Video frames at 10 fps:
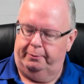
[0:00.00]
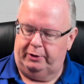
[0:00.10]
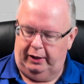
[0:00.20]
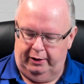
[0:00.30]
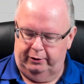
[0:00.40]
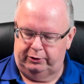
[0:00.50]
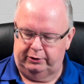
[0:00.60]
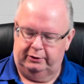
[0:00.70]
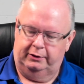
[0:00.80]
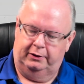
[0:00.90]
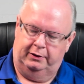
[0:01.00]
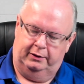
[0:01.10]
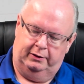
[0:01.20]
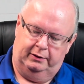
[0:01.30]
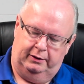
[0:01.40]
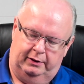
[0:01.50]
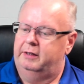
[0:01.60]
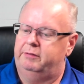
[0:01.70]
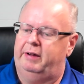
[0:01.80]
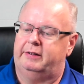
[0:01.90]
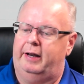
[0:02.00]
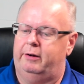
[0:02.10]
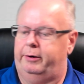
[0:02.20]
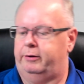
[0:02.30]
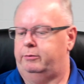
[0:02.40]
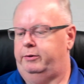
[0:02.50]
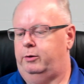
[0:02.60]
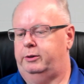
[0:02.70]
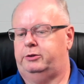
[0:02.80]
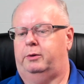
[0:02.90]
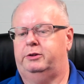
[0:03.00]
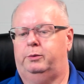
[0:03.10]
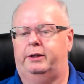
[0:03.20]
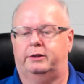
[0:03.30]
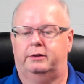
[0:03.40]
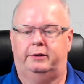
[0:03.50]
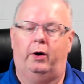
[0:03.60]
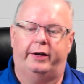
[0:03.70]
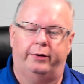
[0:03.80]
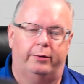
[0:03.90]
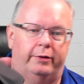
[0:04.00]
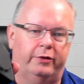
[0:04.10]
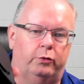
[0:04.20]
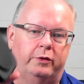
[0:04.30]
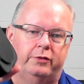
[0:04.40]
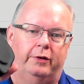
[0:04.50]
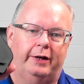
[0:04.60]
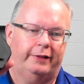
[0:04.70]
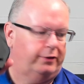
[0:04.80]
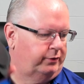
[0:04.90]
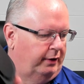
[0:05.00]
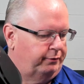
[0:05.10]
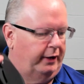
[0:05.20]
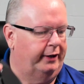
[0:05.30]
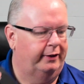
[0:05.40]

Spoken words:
close. In fact, now I don't know which one's which. No, I do. This one's still got the stuff on it.